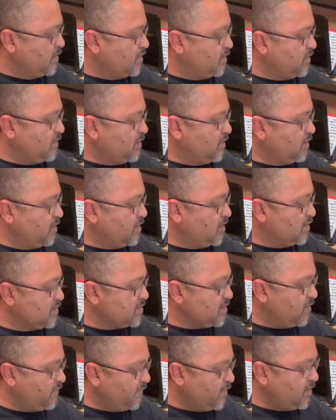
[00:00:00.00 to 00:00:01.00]
The gears
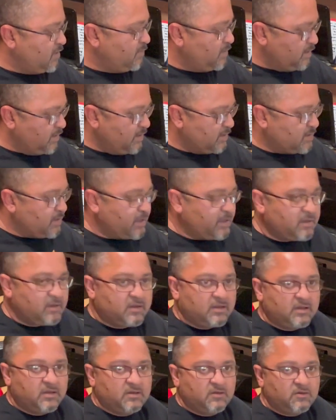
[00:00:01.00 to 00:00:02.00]
are available here at
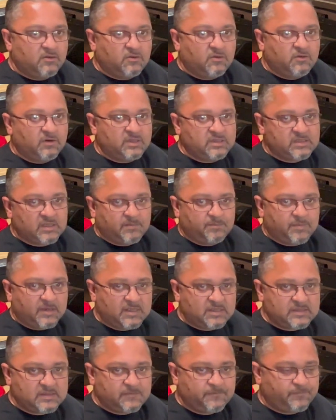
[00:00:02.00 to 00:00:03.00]
Ratical or at Zen
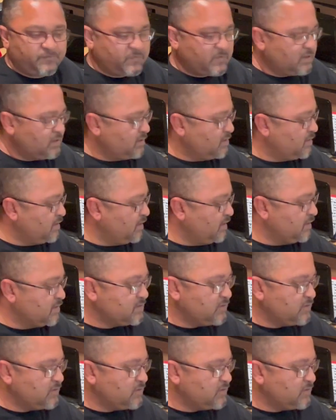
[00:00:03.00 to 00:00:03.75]
Parts. The links are